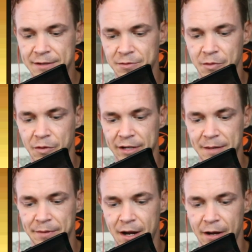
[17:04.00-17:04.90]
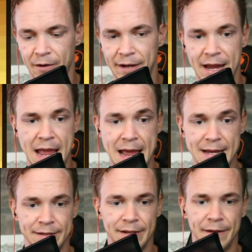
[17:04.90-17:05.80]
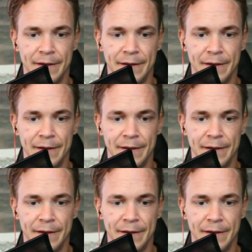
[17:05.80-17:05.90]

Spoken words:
what we want to keep an eye on. And